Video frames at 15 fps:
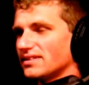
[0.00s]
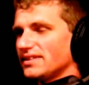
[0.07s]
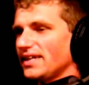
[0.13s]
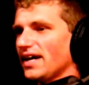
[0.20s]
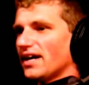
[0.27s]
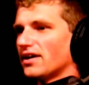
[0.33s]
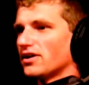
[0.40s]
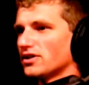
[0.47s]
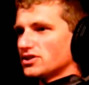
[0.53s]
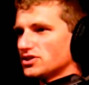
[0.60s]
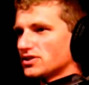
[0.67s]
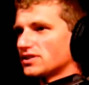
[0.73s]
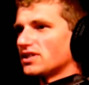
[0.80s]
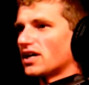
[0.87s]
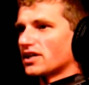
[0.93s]
Yeah, I heard you
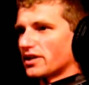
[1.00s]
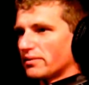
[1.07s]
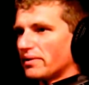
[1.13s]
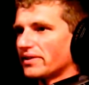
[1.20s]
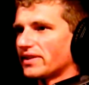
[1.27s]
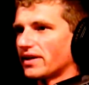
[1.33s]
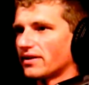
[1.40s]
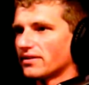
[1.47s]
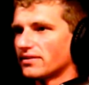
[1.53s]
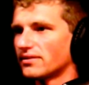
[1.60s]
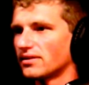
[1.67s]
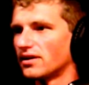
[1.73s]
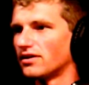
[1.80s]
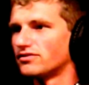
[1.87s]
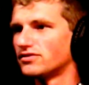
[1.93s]
talking about that on
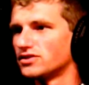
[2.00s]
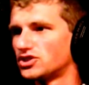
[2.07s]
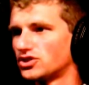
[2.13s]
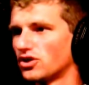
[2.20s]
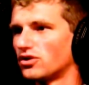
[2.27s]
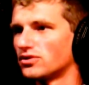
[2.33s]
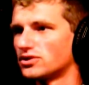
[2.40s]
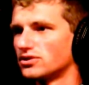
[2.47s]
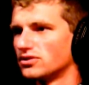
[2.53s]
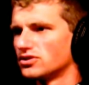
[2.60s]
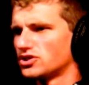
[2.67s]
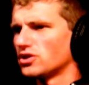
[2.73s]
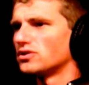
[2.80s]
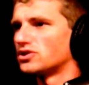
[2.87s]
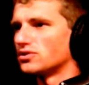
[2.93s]

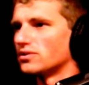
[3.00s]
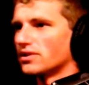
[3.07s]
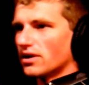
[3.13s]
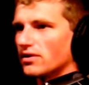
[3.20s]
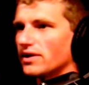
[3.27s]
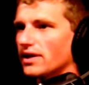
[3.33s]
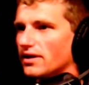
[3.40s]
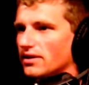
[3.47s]
show or two ago.